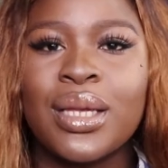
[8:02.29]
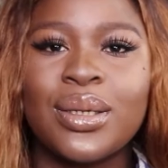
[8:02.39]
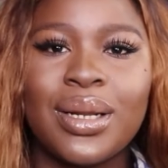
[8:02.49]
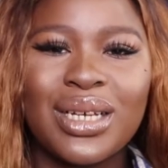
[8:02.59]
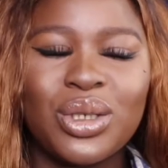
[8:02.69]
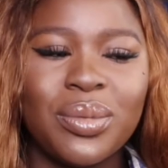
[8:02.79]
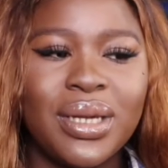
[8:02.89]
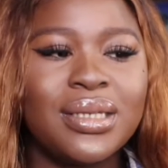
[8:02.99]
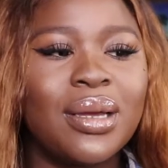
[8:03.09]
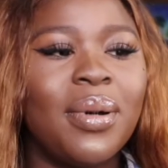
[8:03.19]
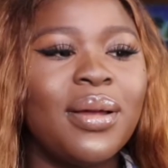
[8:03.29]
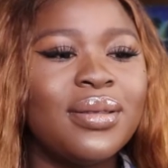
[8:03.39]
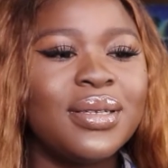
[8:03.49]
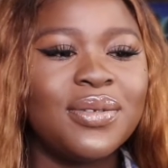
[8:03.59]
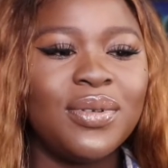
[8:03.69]
So that should be it
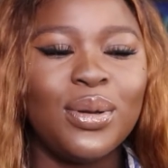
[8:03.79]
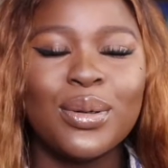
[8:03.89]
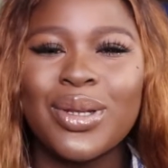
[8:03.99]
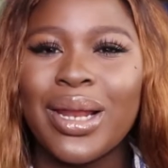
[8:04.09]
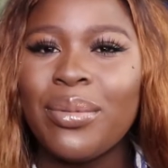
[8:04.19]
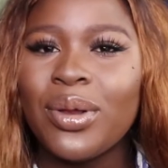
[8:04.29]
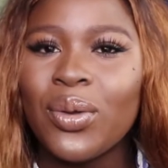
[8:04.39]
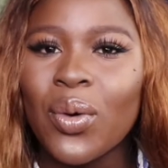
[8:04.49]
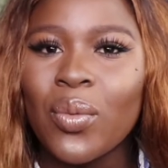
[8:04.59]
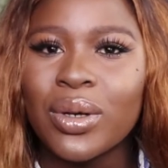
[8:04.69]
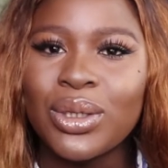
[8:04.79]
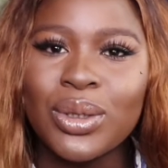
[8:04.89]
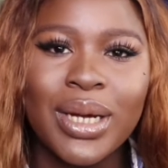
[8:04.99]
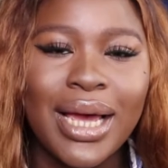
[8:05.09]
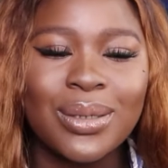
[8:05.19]
about this video. So let me know
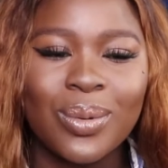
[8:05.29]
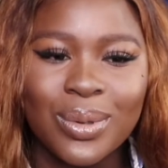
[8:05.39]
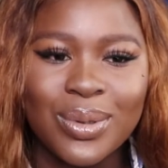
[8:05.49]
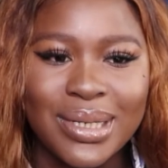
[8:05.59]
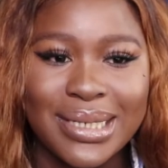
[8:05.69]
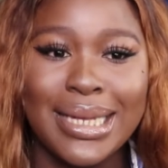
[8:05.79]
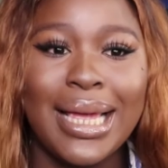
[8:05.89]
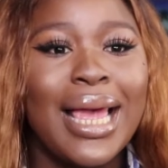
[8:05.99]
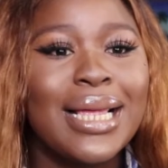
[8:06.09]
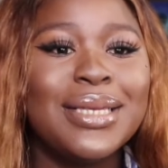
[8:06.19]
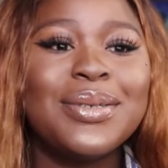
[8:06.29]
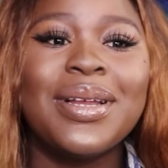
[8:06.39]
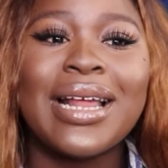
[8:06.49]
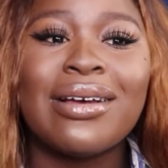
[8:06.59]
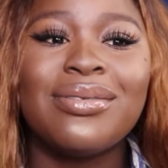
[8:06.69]
what you guys want to see. This
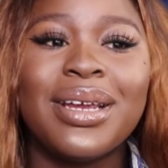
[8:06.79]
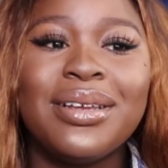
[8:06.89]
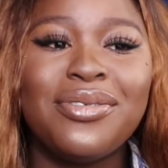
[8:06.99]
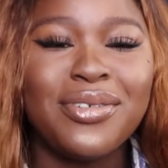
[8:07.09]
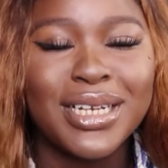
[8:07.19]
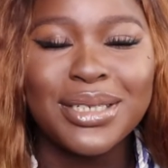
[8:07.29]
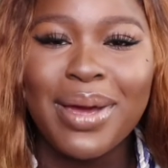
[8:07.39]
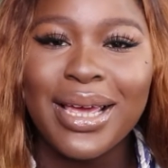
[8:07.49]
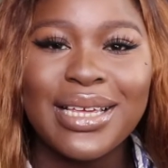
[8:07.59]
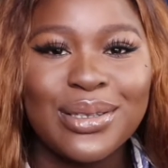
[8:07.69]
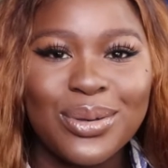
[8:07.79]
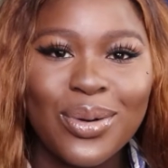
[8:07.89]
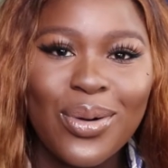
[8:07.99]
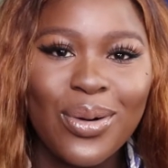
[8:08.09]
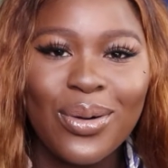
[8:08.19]
one, I already finished my
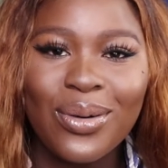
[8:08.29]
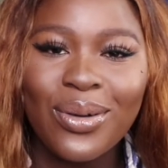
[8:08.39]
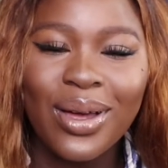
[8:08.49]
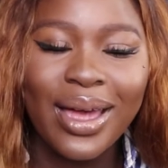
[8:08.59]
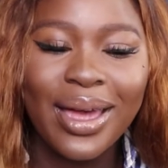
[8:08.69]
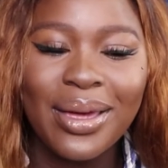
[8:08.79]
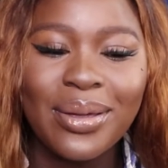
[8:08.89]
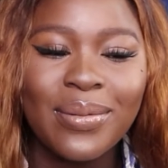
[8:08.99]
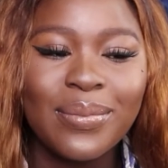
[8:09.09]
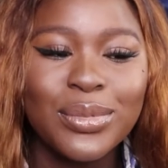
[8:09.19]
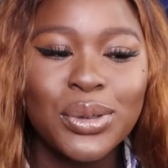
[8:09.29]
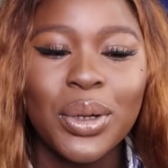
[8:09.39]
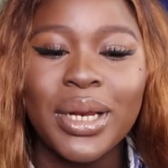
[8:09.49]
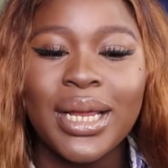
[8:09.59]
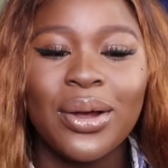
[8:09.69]
keto
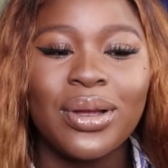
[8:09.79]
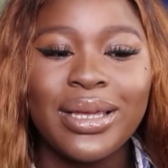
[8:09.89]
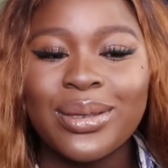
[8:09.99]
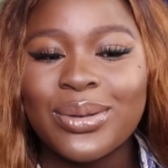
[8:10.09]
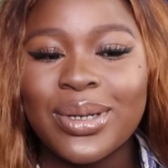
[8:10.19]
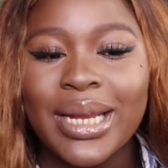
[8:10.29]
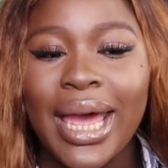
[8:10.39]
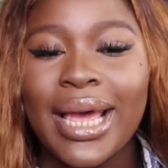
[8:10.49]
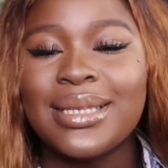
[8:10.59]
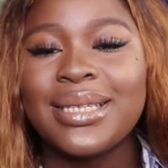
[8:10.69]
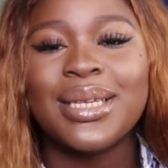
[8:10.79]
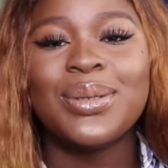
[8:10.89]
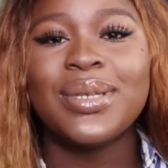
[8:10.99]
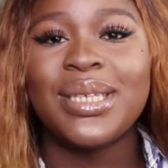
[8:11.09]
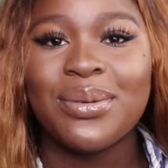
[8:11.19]
journey or keto diet,
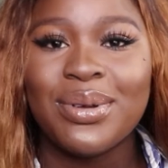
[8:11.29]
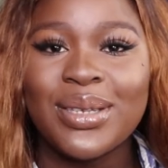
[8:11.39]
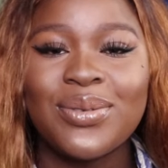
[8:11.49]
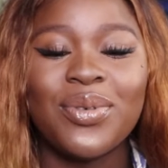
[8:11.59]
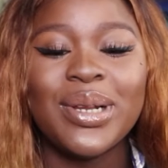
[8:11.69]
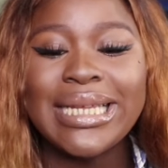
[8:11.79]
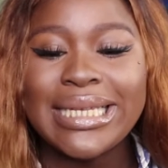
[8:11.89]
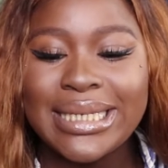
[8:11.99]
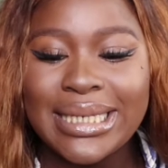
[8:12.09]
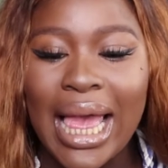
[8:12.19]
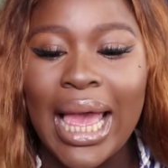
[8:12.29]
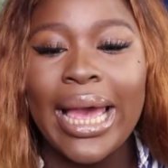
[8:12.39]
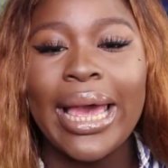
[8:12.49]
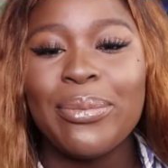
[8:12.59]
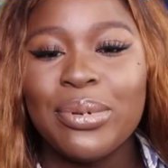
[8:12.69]
keto series for this
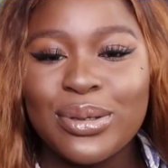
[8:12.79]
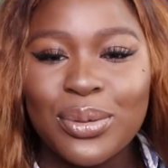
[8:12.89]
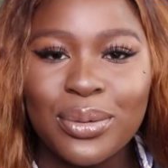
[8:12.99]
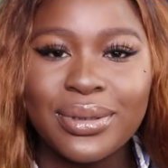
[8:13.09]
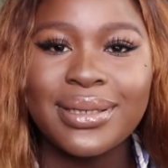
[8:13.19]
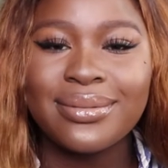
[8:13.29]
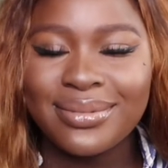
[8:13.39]
episode,